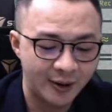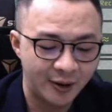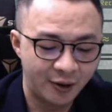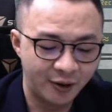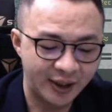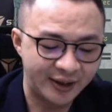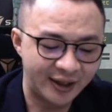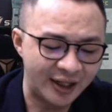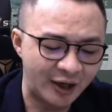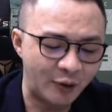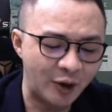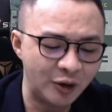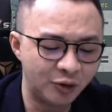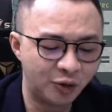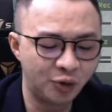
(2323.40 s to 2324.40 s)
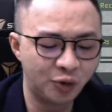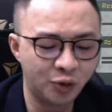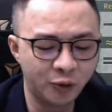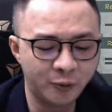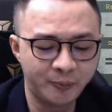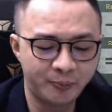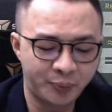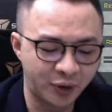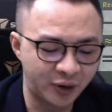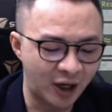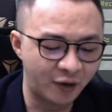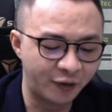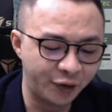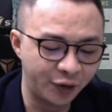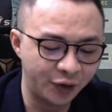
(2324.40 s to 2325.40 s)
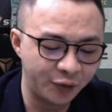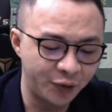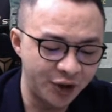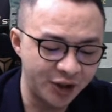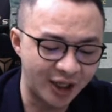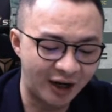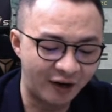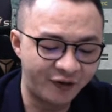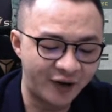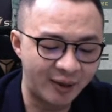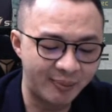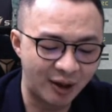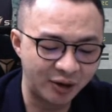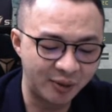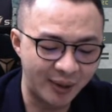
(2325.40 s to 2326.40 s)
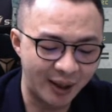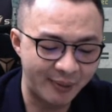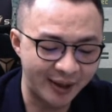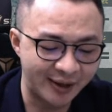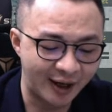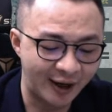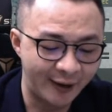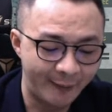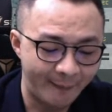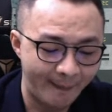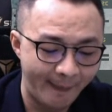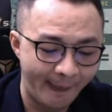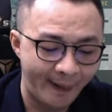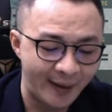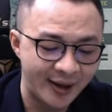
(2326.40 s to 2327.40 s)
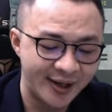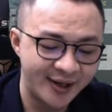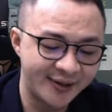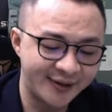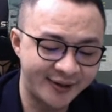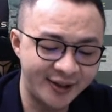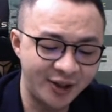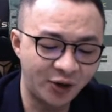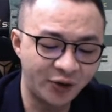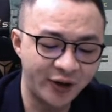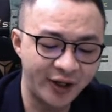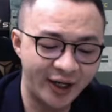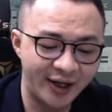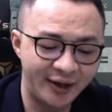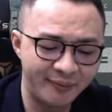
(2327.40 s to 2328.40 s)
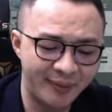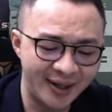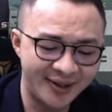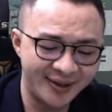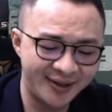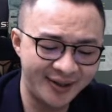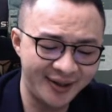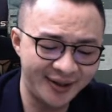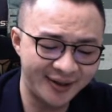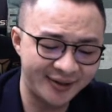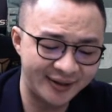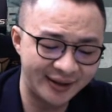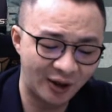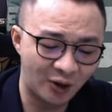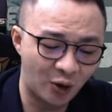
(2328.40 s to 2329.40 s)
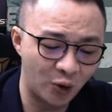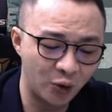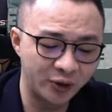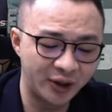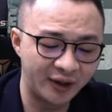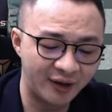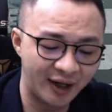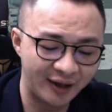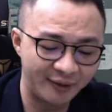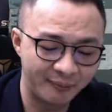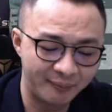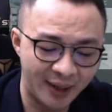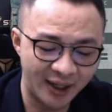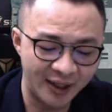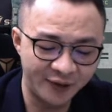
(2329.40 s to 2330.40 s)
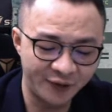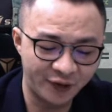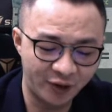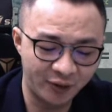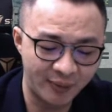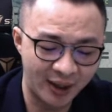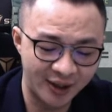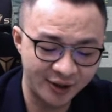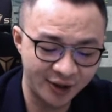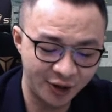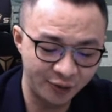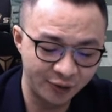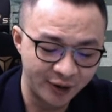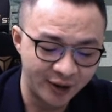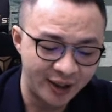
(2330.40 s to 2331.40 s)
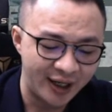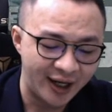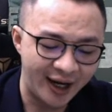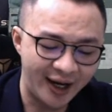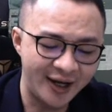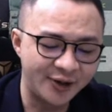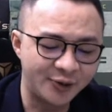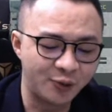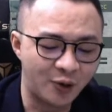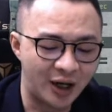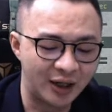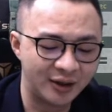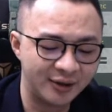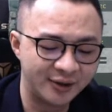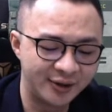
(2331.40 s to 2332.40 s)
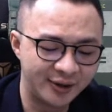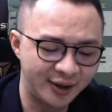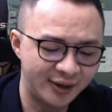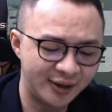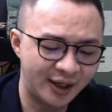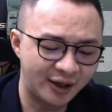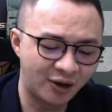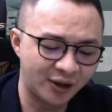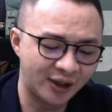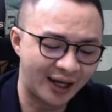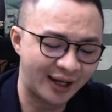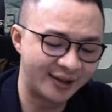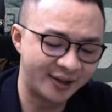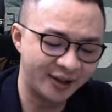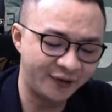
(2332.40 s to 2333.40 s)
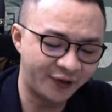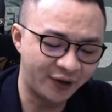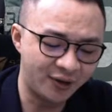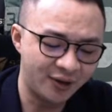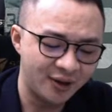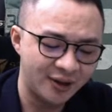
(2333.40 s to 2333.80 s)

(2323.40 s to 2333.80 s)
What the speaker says: Okay, then I want to do product of root, which is alpha multiply beta. Is c over a. My c is the whole thing, right? Minus 4 minus q. A is 1. And I got the answer for